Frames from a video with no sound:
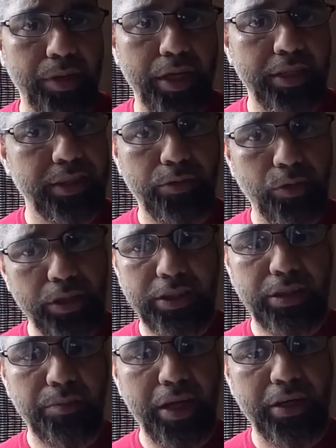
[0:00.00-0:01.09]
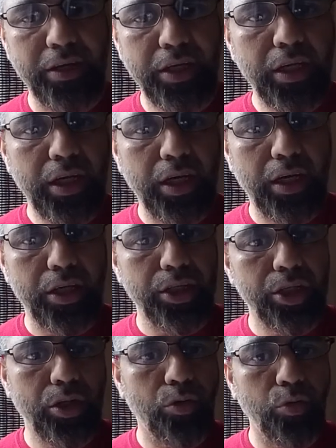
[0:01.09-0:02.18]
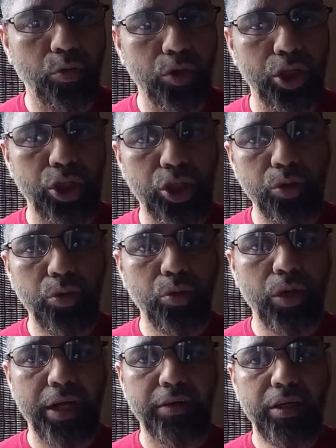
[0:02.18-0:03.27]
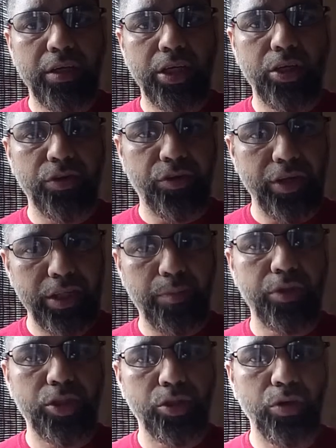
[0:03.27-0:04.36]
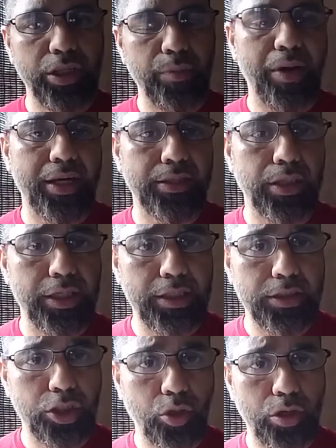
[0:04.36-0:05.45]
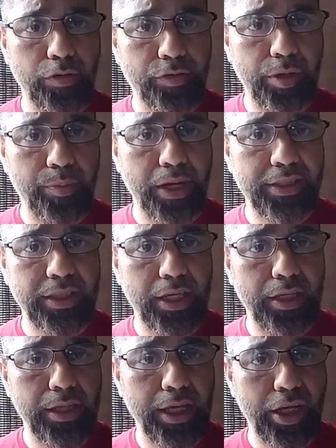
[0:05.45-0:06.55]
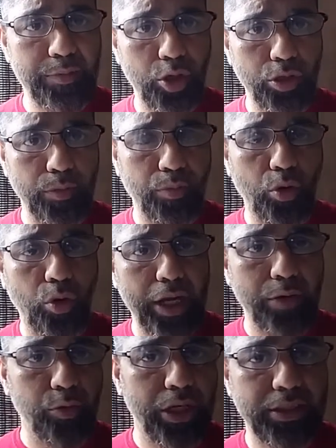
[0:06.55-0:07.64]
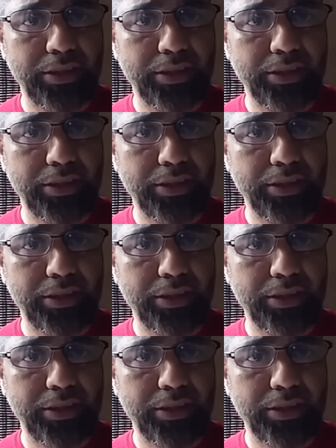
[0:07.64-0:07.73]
be? He said, well, it doesn't matter. You know, you and, you know, 2 other Pakistanis, a total of 3 Pakistani, they can be on the board, and we're going